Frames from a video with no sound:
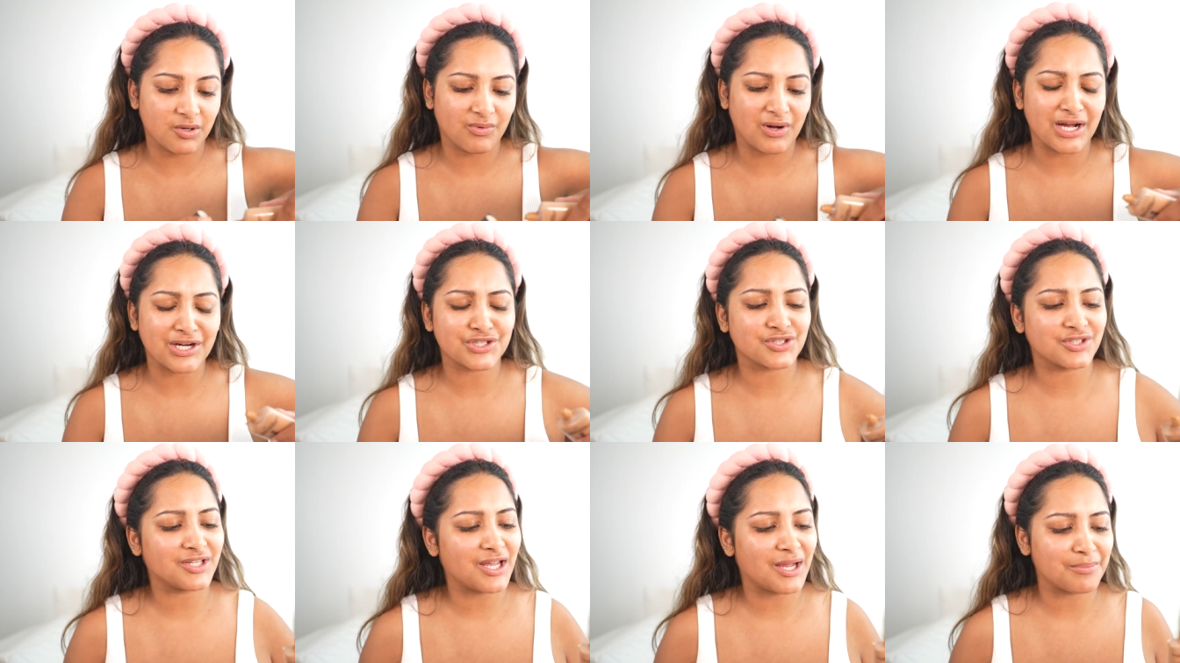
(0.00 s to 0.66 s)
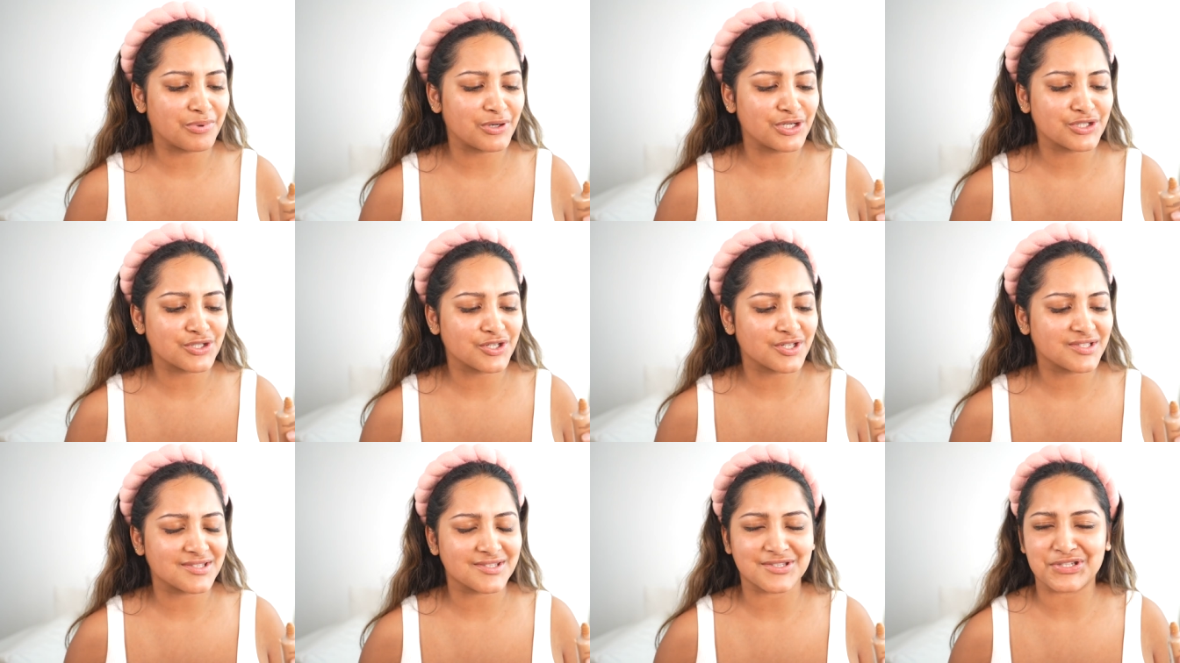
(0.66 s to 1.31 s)
Well, actually, I'm pretty
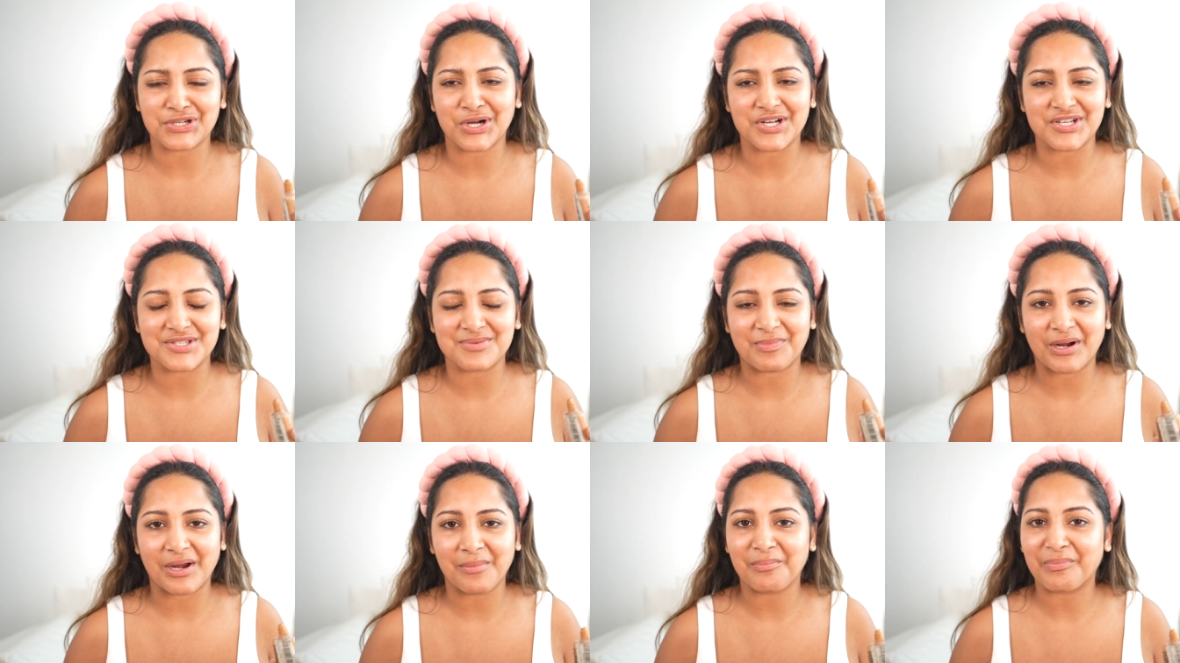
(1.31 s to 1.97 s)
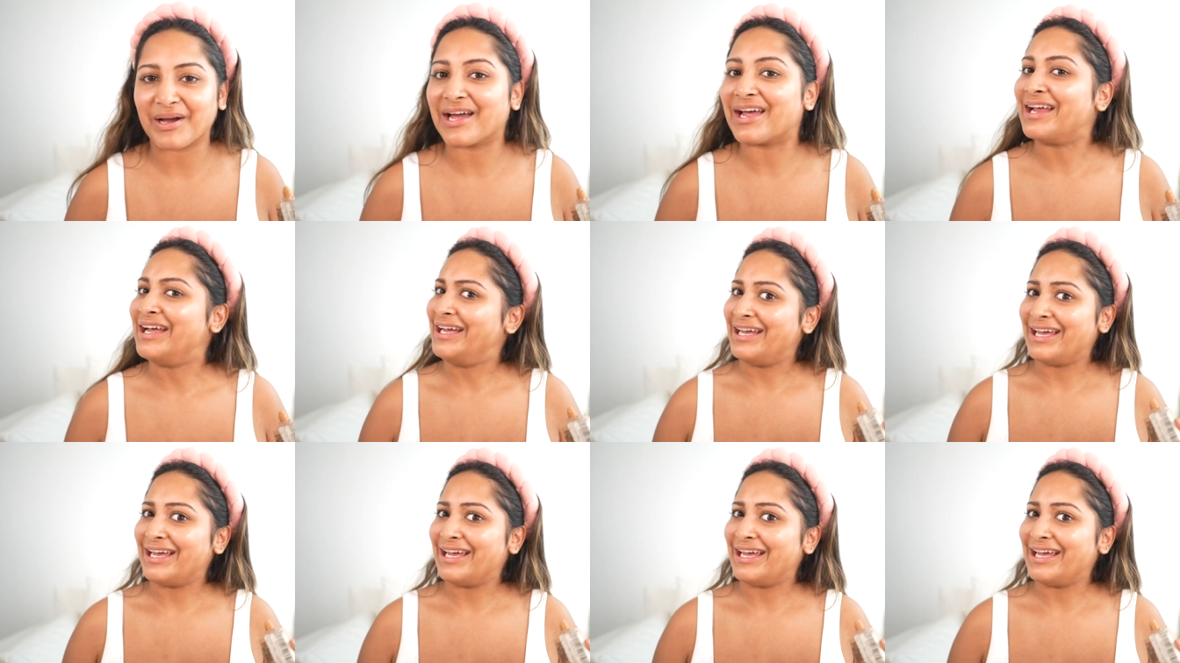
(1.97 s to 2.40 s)
sure it's the start of spring, but